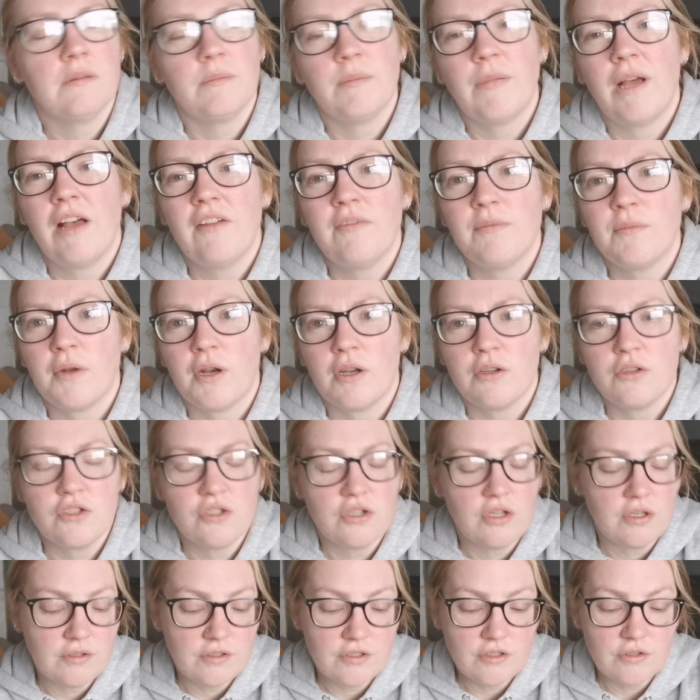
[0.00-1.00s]
I'm having my lunch
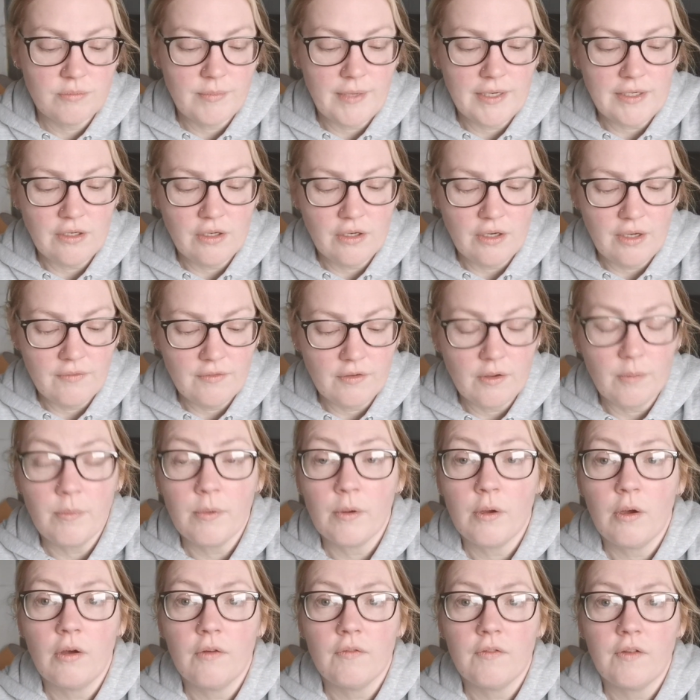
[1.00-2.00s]
soon, so I might not have a cup
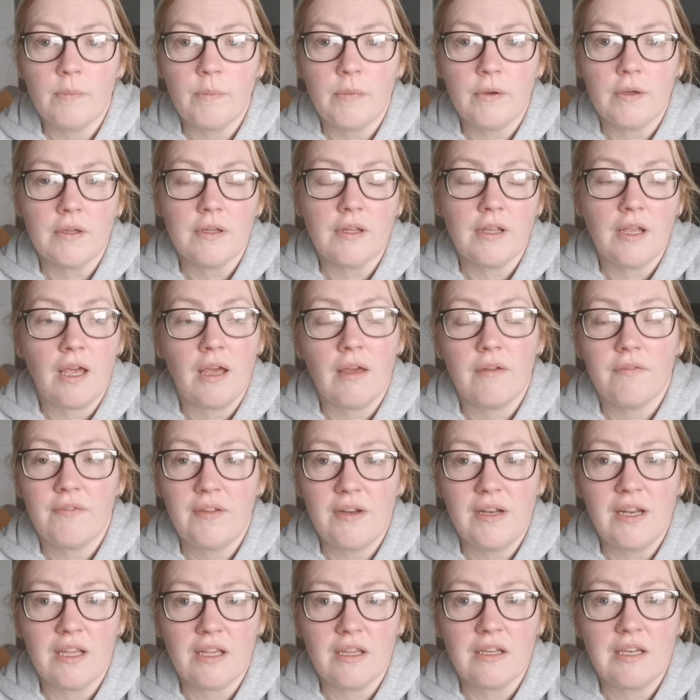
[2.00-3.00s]
of coffee. But yeah, I
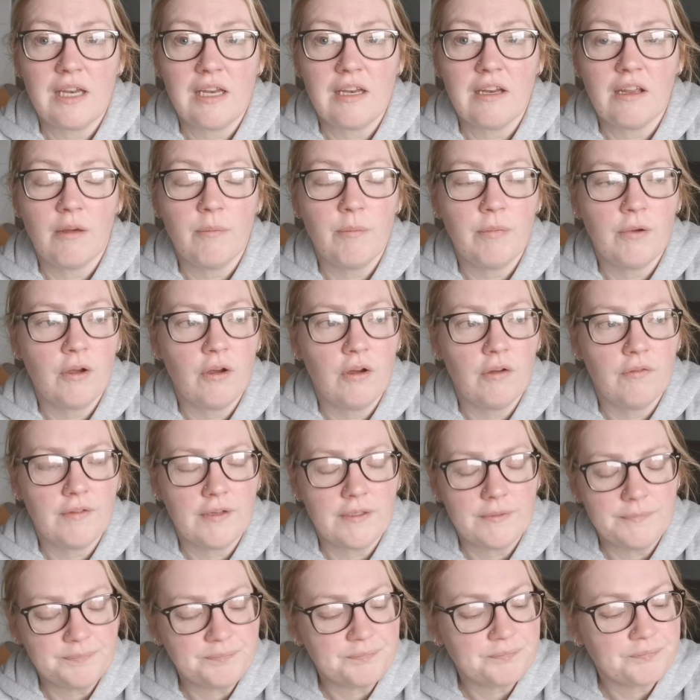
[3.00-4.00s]
feel like I need a cup of
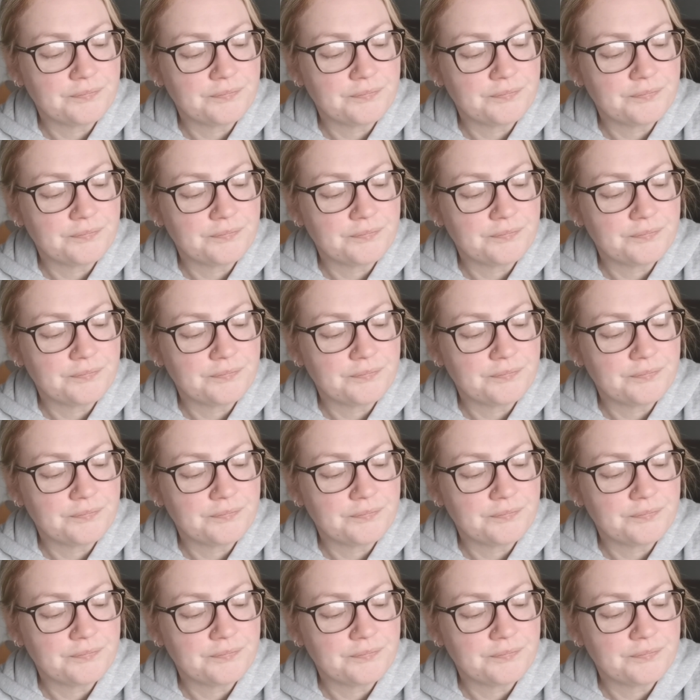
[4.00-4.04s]
coffee.